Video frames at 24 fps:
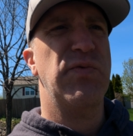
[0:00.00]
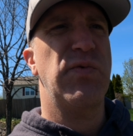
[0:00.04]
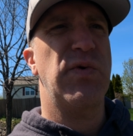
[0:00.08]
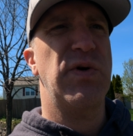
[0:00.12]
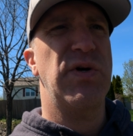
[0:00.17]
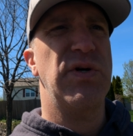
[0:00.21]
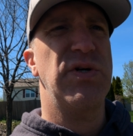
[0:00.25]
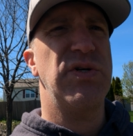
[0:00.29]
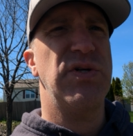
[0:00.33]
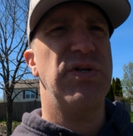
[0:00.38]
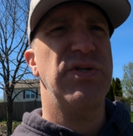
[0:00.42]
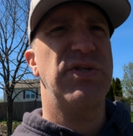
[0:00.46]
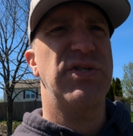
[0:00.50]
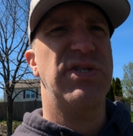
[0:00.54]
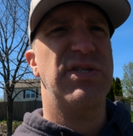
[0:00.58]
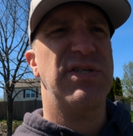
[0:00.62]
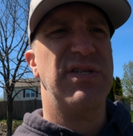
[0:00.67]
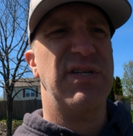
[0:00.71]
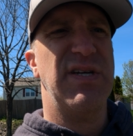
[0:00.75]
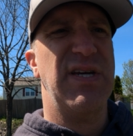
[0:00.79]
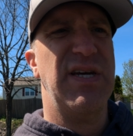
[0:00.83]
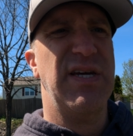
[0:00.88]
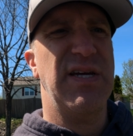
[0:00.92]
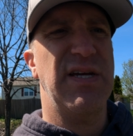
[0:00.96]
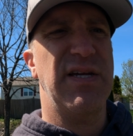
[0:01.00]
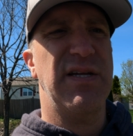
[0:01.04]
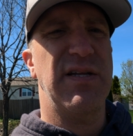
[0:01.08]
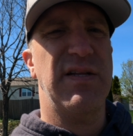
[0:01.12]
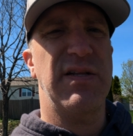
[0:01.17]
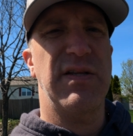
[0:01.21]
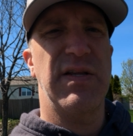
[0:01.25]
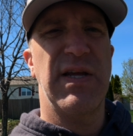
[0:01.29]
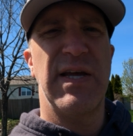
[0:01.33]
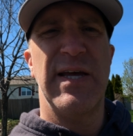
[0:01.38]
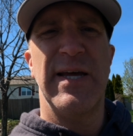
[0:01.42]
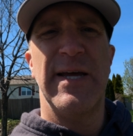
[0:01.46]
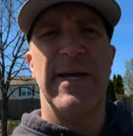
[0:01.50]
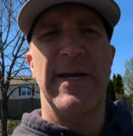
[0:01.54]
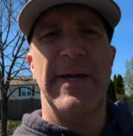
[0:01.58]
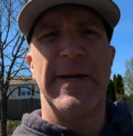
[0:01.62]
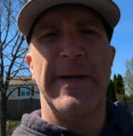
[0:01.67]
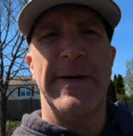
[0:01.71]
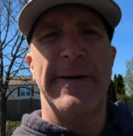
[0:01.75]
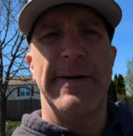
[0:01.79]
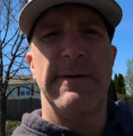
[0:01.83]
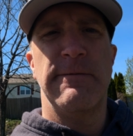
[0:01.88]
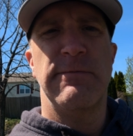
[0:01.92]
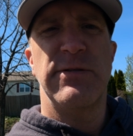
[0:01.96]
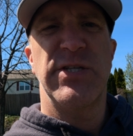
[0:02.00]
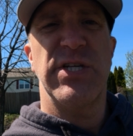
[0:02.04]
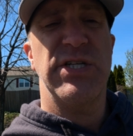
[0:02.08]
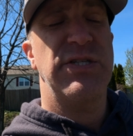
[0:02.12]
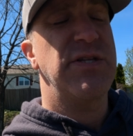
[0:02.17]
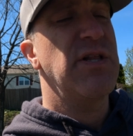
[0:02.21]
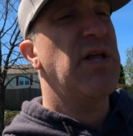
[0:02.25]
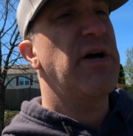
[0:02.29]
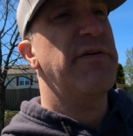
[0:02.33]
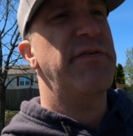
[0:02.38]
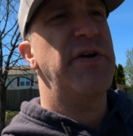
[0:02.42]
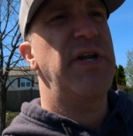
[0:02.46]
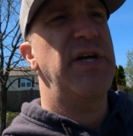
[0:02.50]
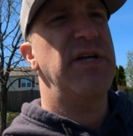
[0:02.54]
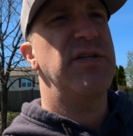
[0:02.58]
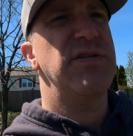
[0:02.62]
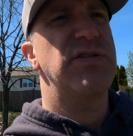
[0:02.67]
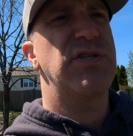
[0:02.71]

worlds, and just loving it.